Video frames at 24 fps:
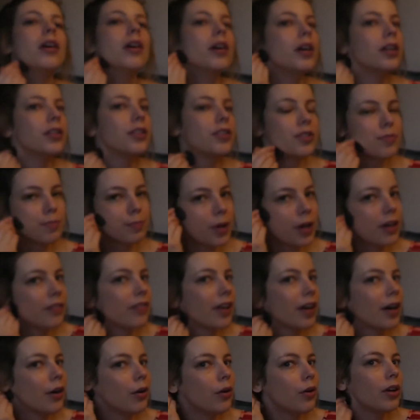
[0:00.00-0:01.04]
just puff
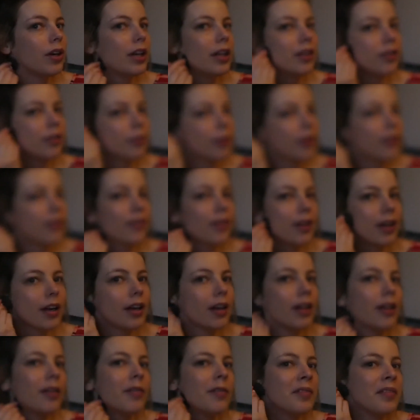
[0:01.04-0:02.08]
that all into my
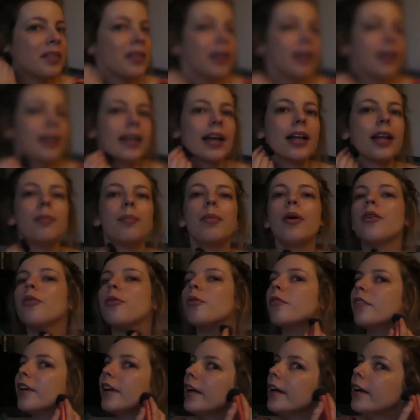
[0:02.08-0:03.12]
skin. Get the bottom of
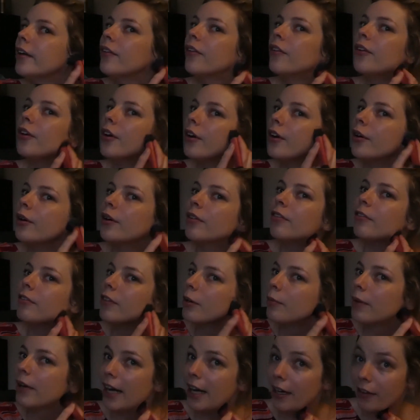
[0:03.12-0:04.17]
the ears too if I've got
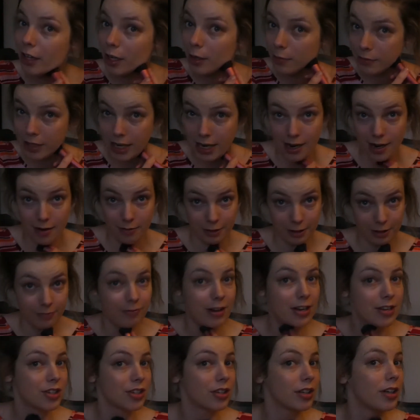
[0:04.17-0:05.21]
my hair up. Yeah, I've
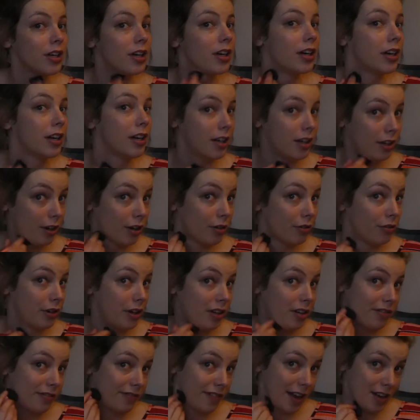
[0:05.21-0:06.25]
got a really
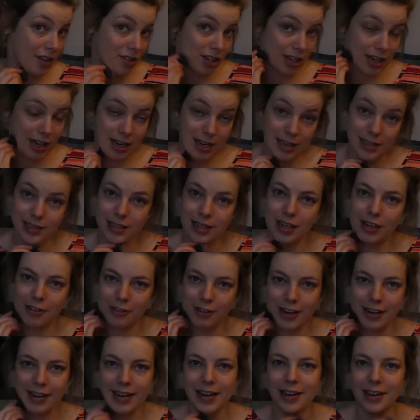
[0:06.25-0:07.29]
fletching hairstyle
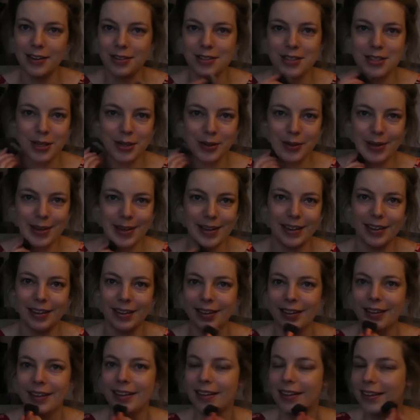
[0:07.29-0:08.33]
right now to
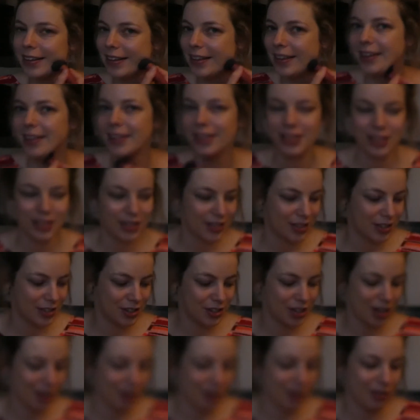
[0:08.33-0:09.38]

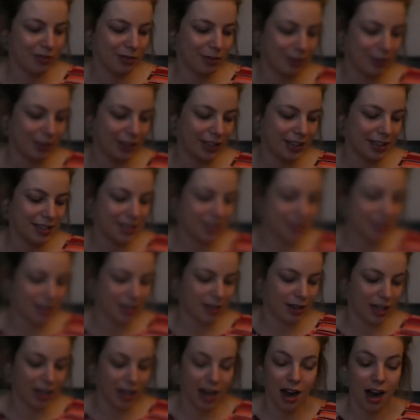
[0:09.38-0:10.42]
show off all this.
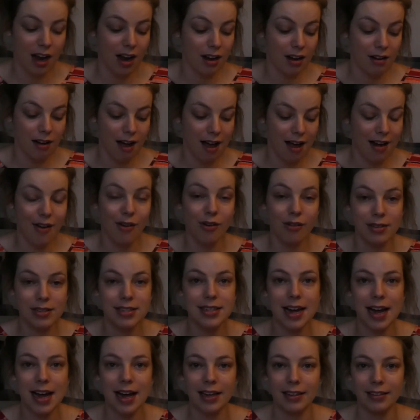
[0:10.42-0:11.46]
I cannot
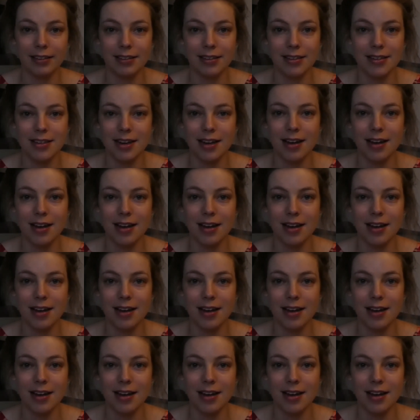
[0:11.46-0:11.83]
stand,